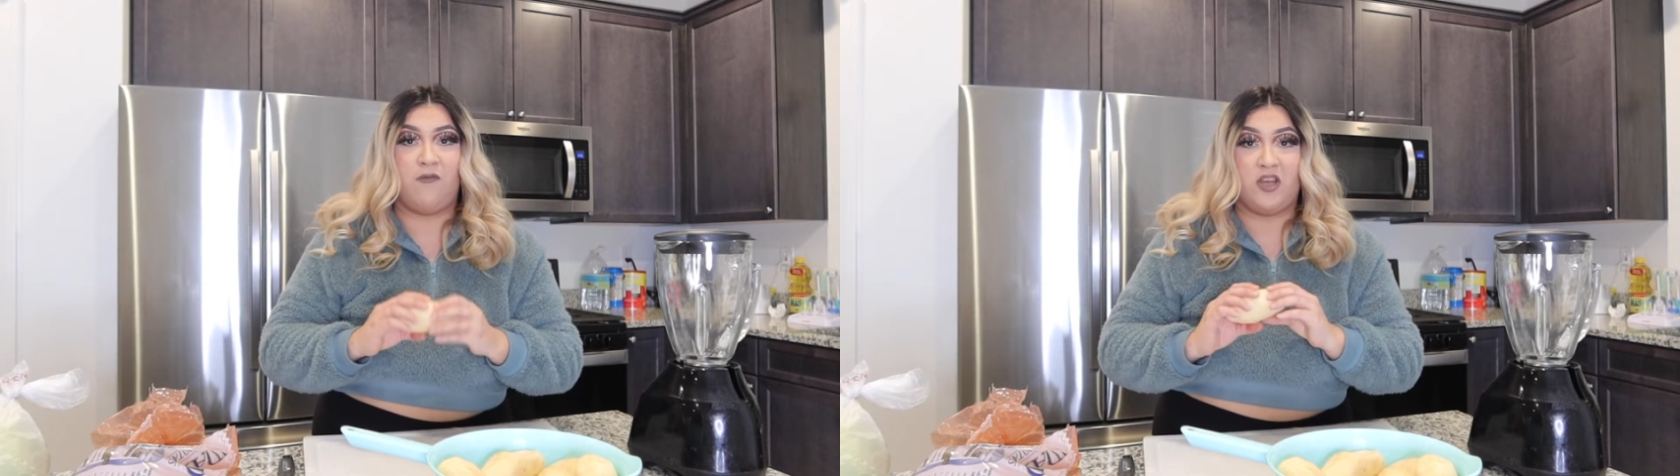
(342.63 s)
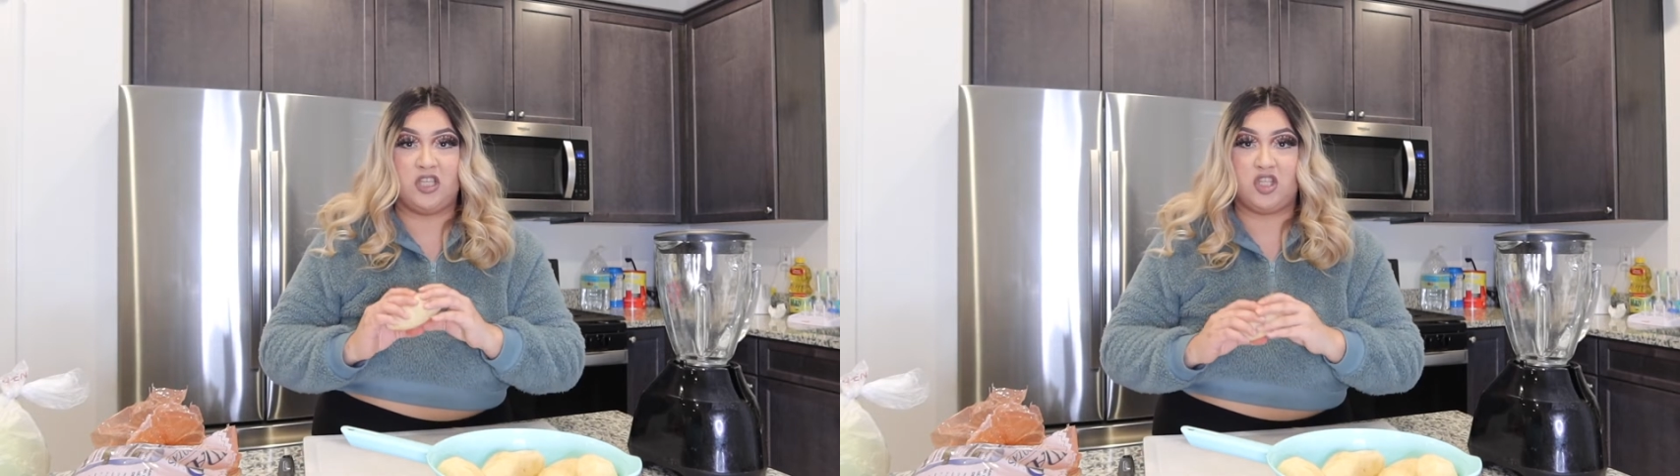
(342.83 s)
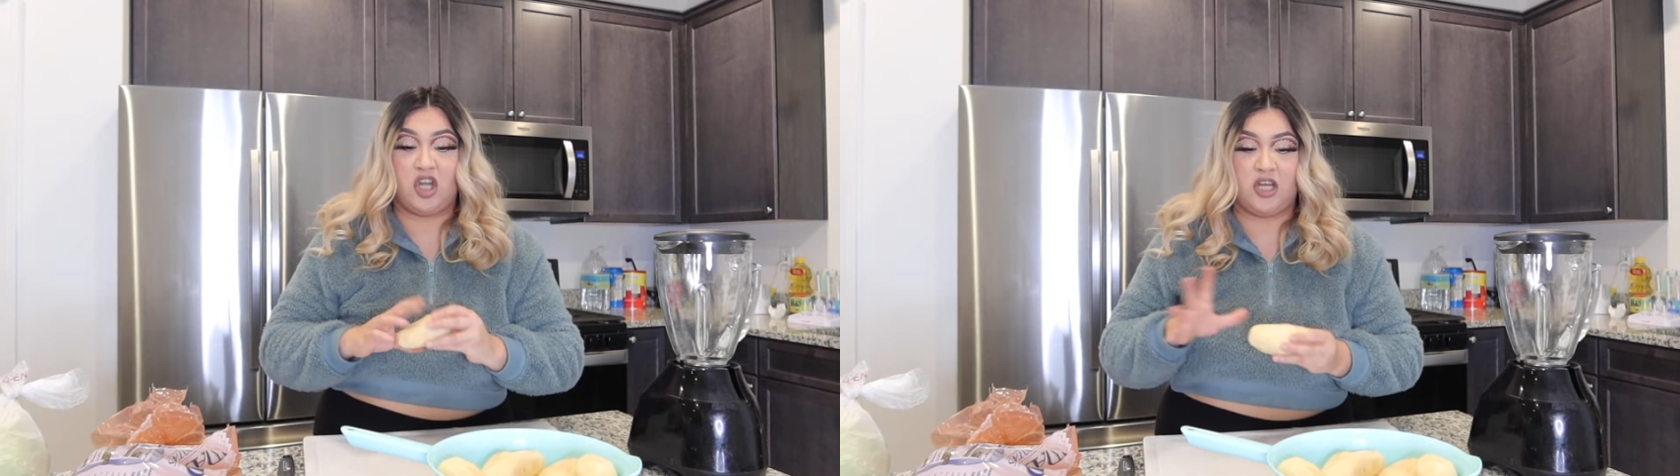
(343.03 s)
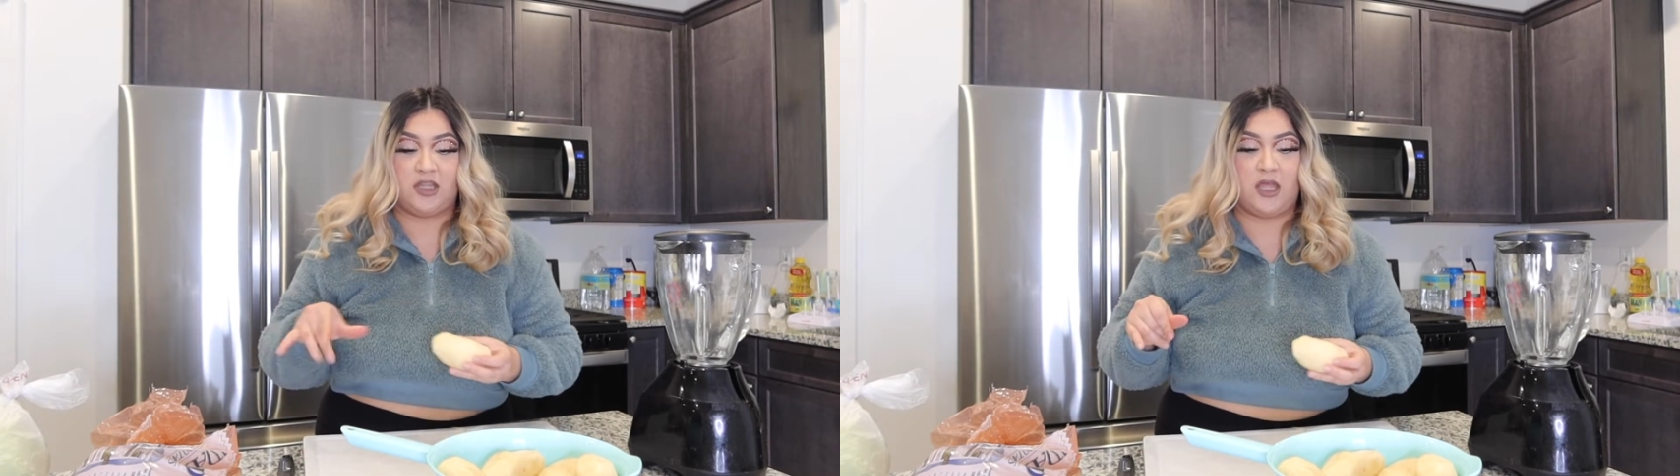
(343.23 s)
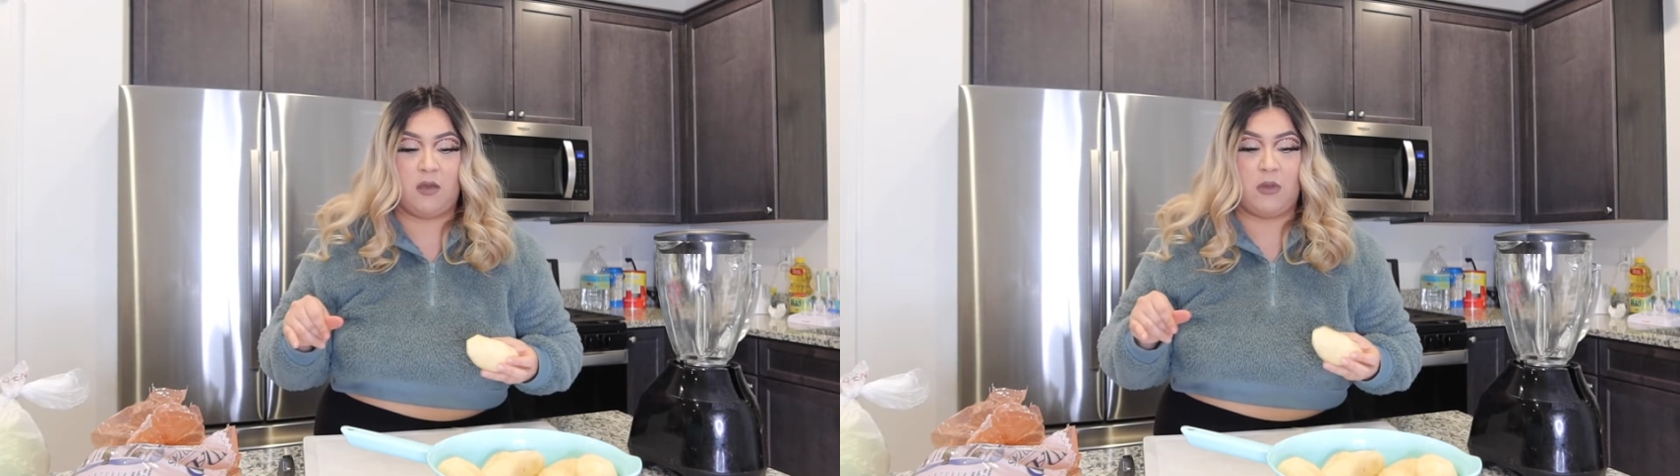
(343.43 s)
finished cutting
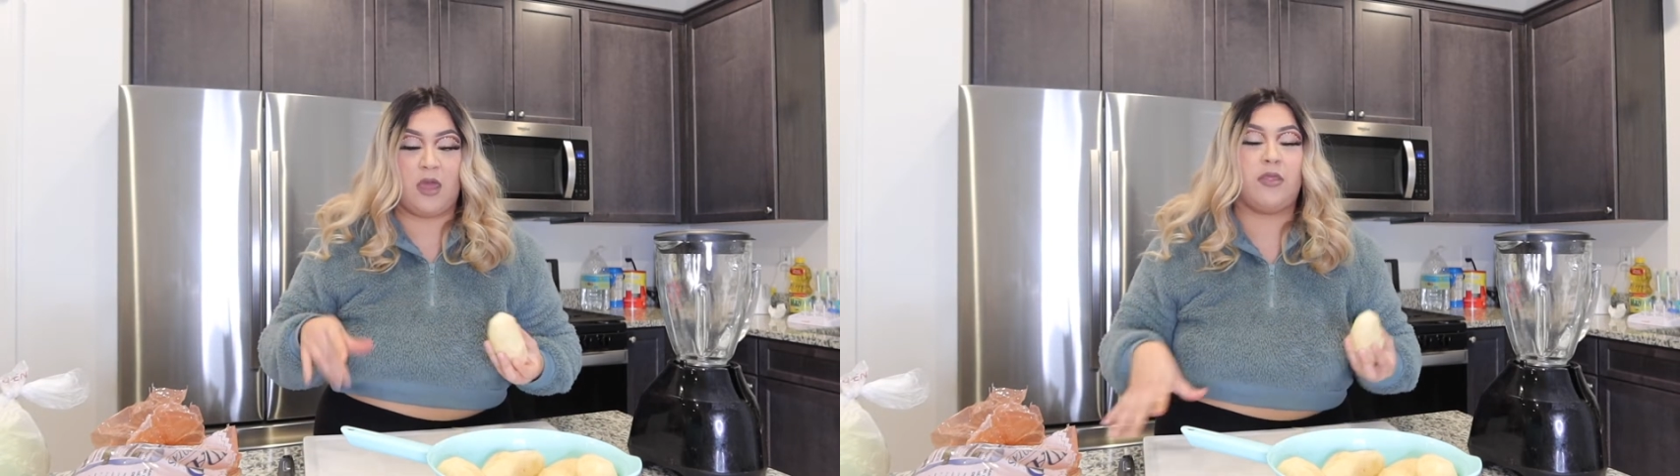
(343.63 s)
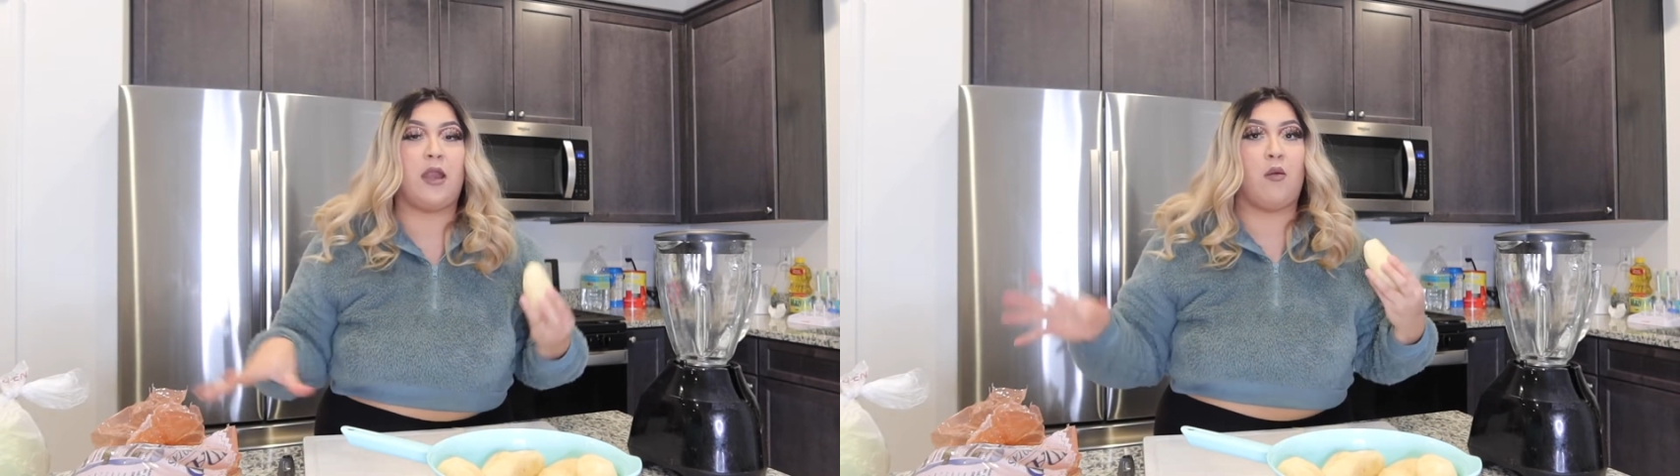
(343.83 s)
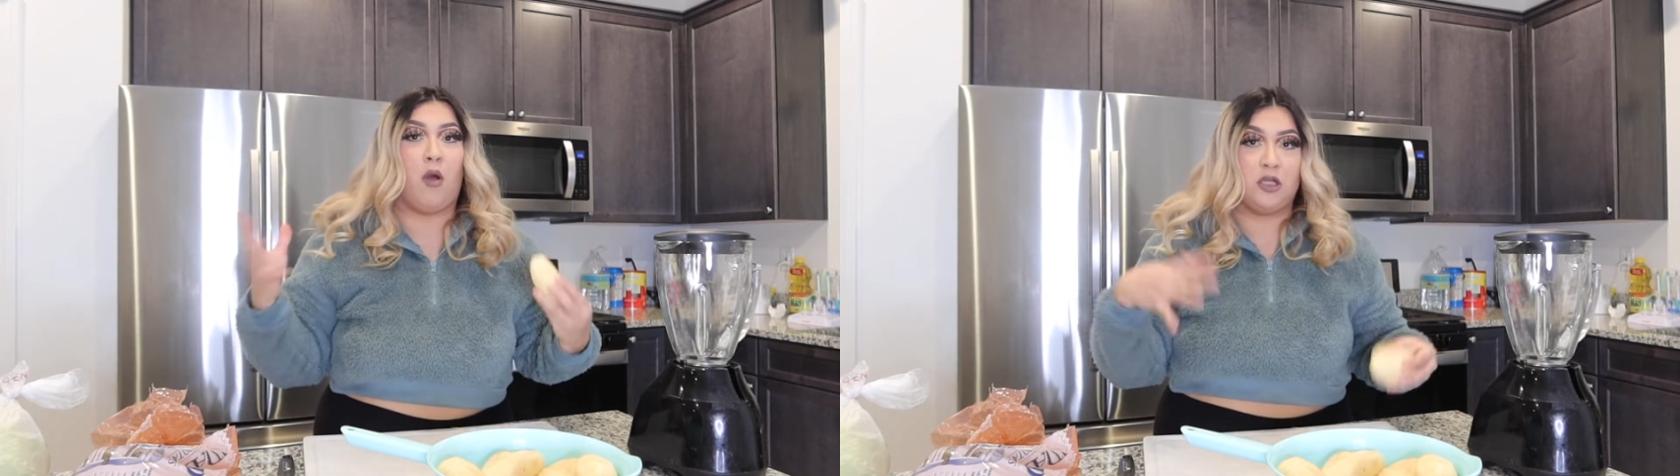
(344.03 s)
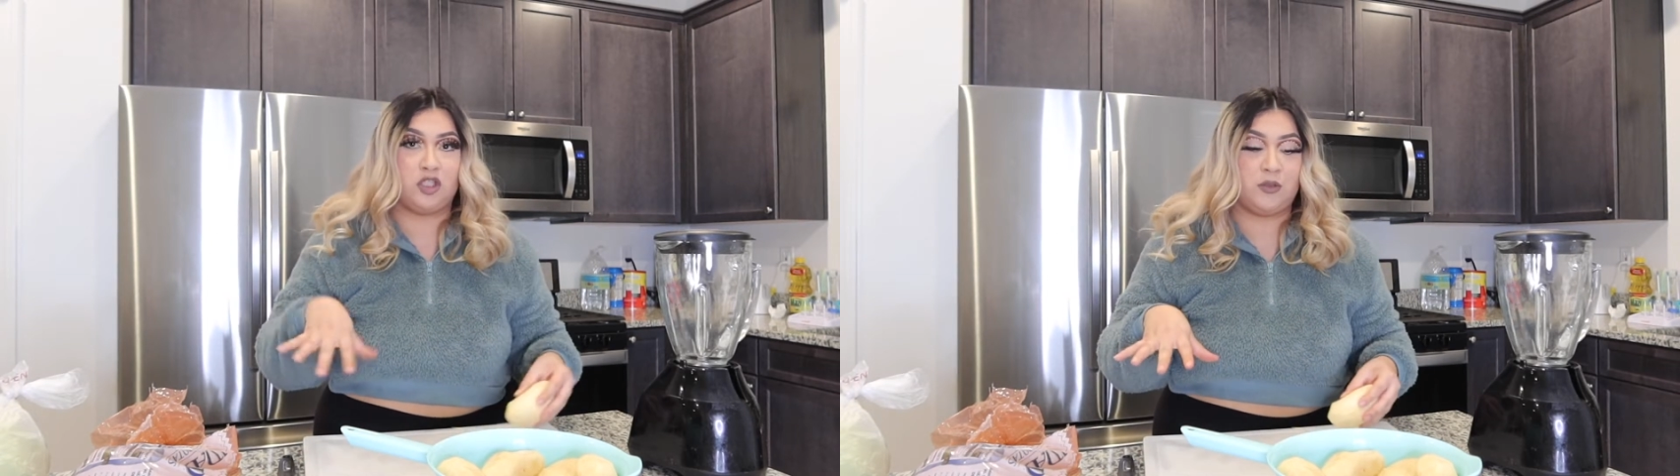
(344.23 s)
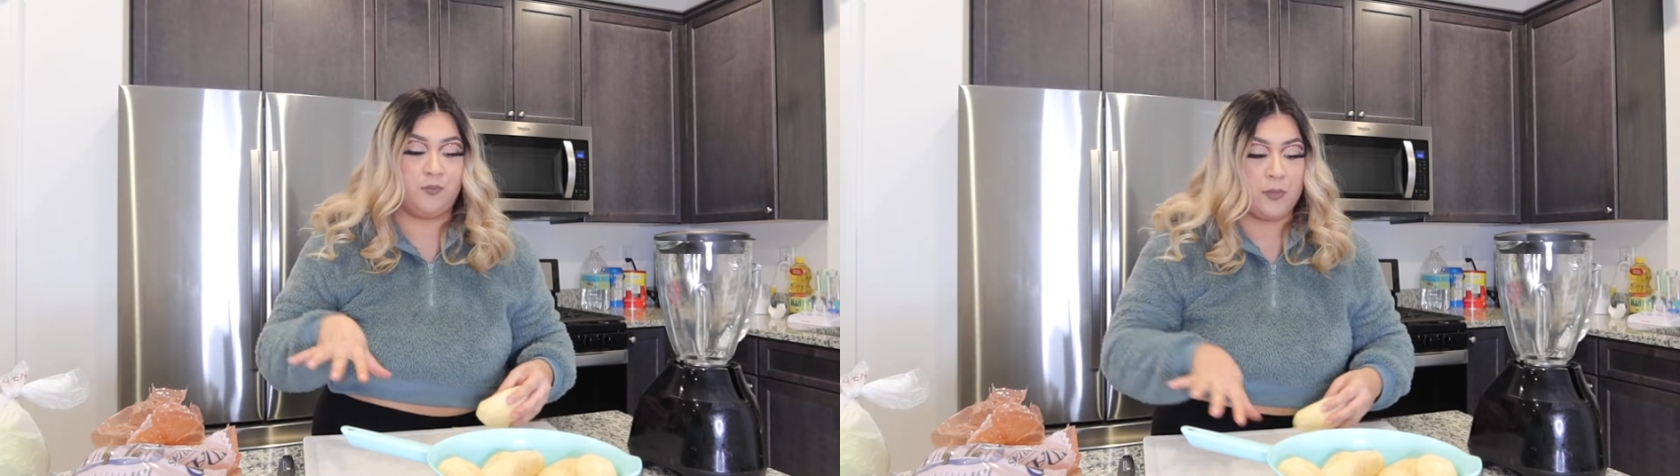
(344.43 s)
them, and then I wash
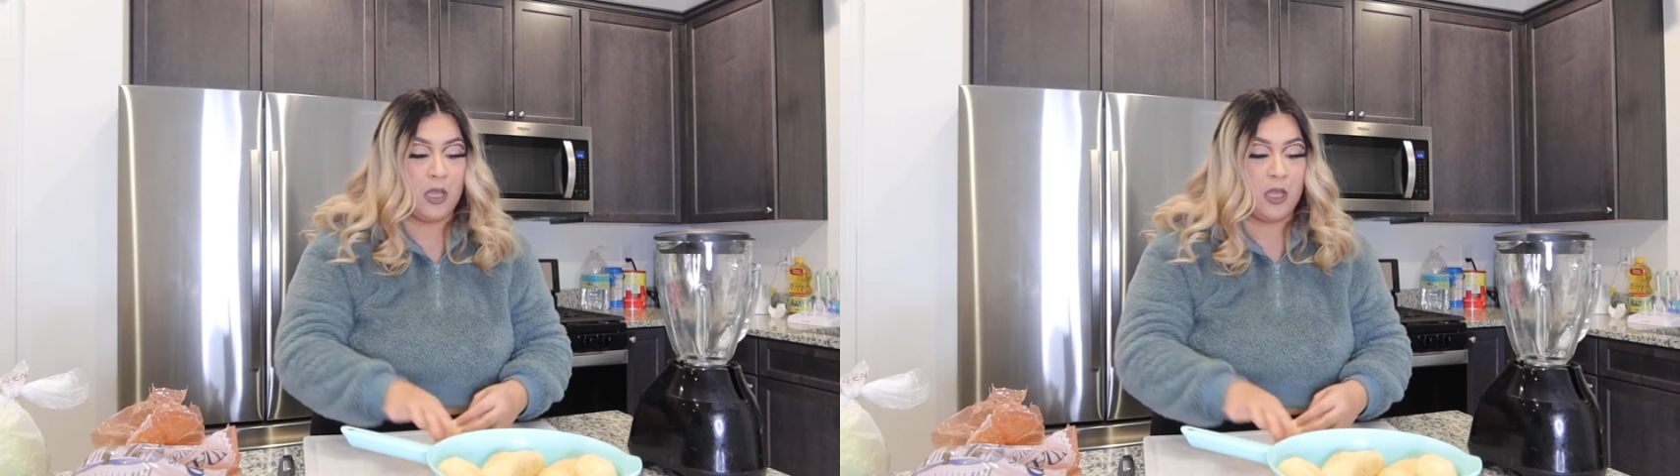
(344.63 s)
them.